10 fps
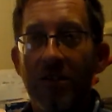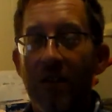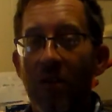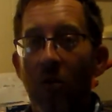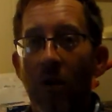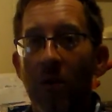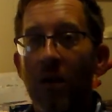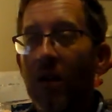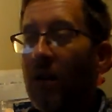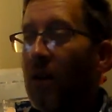check the oil,
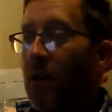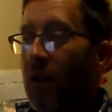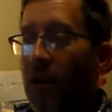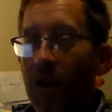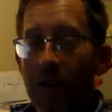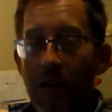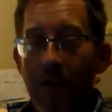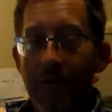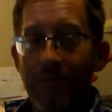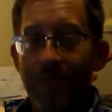and